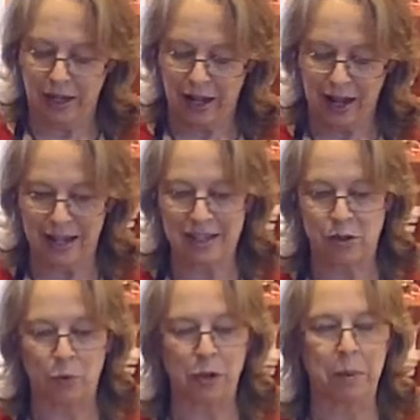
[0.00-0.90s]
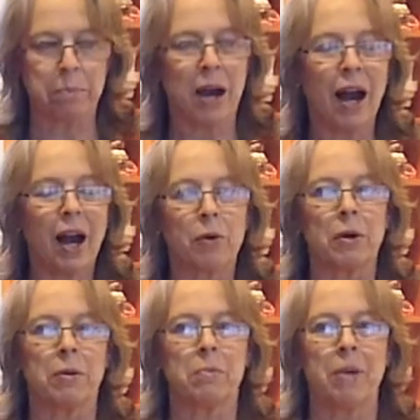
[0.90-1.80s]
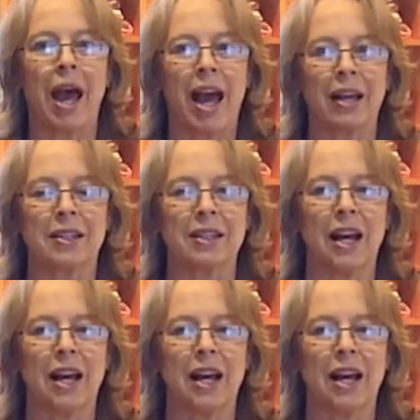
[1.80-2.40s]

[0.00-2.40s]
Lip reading: And it's a real power-packed,